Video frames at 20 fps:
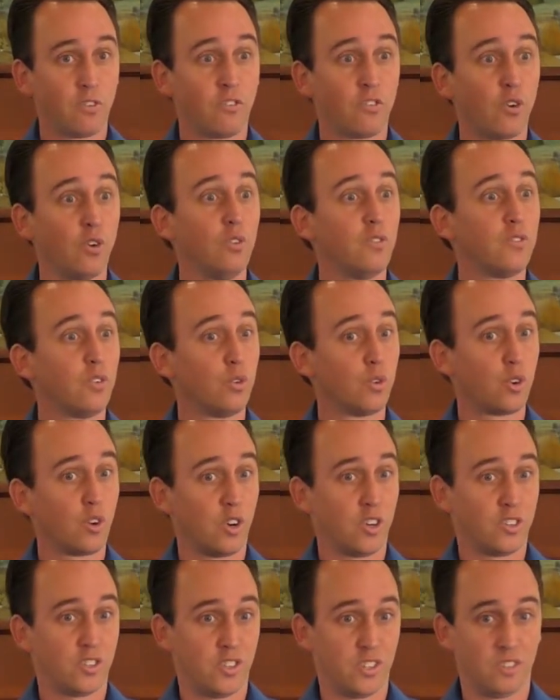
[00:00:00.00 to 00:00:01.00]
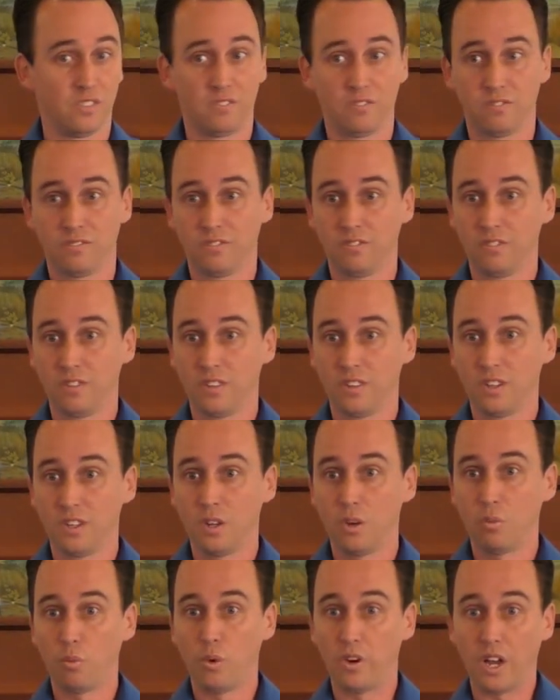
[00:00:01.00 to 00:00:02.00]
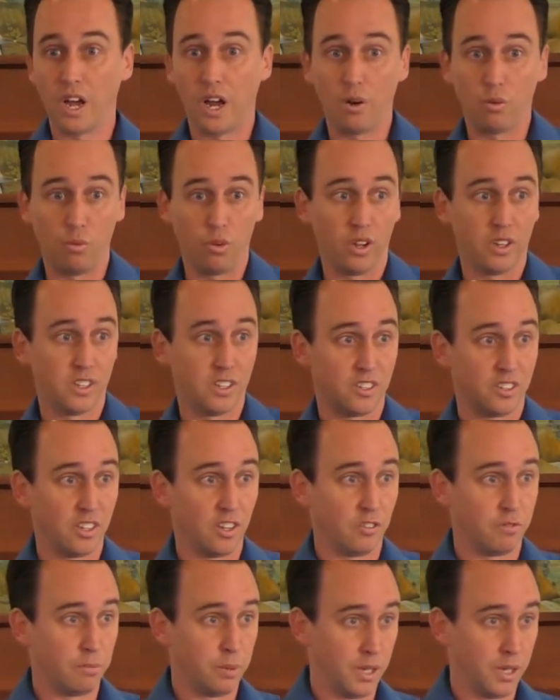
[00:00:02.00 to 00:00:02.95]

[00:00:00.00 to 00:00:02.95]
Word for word: fruitful Christian when I run to self